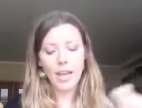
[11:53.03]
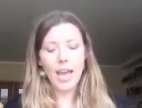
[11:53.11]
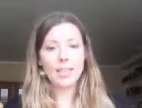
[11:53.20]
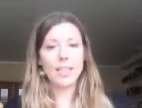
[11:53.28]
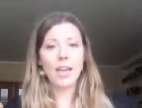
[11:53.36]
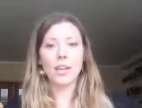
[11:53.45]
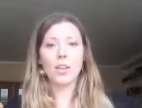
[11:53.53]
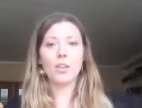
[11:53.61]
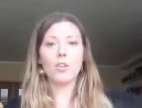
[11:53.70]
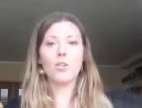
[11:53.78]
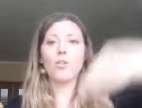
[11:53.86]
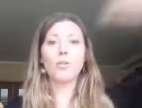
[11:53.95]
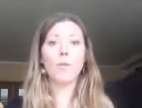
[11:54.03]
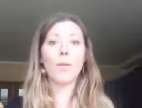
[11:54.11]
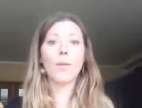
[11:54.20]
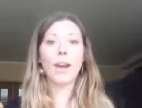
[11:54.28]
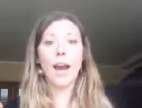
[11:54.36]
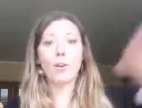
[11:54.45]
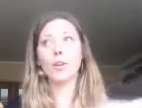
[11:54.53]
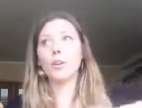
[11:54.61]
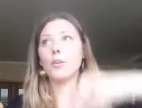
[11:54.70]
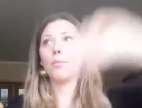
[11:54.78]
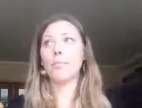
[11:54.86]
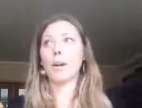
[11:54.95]
and then you throw it out or
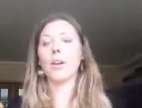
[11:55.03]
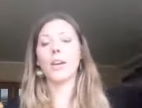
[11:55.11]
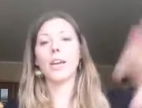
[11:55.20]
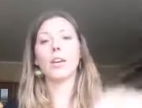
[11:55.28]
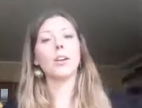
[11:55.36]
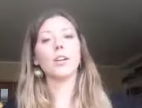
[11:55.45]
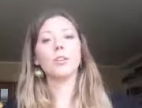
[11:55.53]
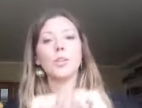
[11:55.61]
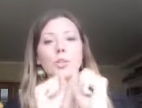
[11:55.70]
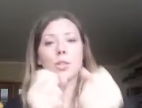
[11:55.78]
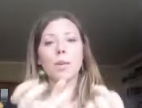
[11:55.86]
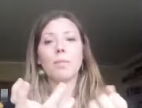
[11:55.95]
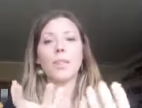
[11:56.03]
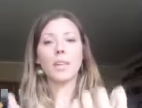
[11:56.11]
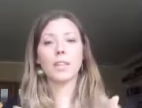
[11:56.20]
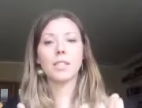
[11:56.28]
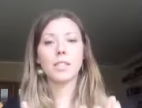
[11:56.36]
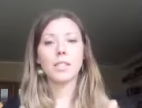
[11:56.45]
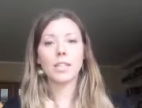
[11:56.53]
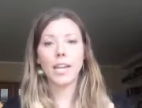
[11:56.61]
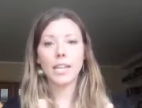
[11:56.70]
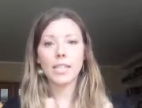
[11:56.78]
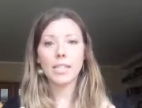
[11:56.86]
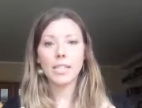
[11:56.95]
you burn it or you do something
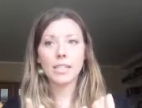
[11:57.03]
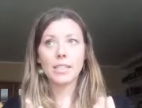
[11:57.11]
like